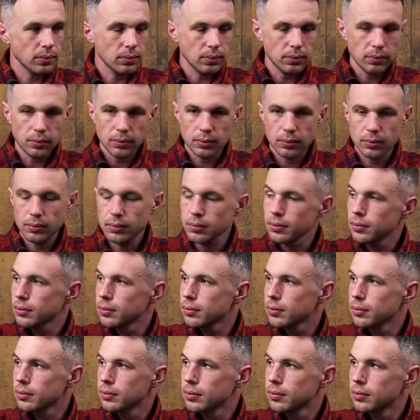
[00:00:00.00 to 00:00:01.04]

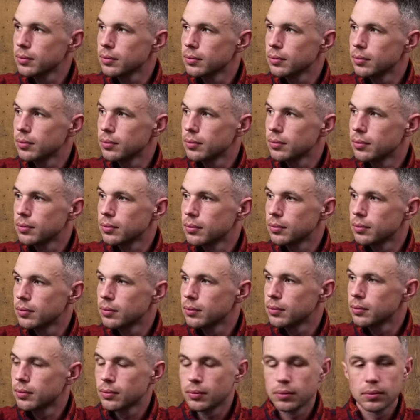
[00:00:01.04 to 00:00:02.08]

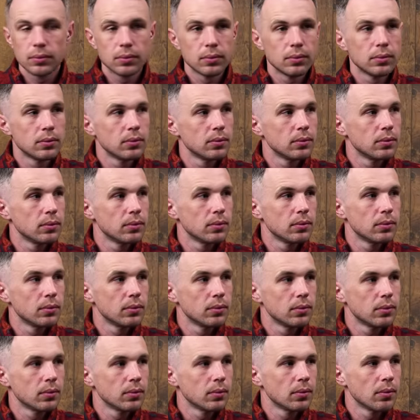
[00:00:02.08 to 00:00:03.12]

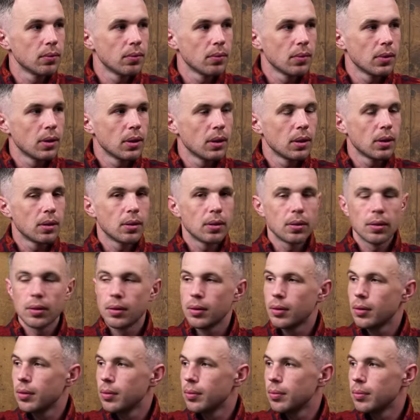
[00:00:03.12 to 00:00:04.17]

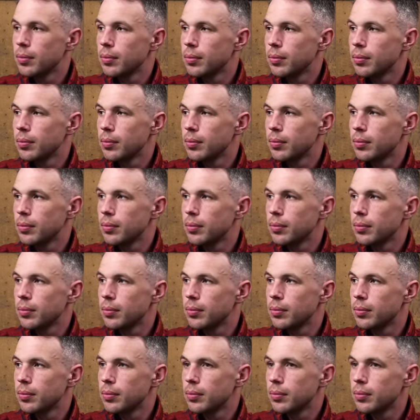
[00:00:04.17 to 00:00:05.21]

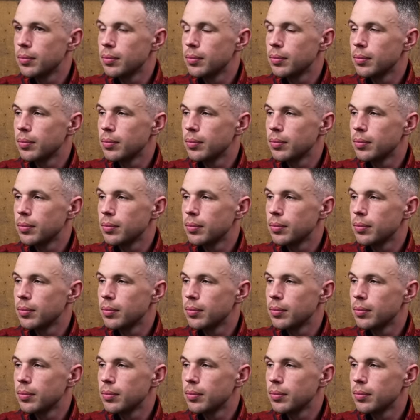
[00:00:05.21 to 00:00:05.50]
The person shown says nothing.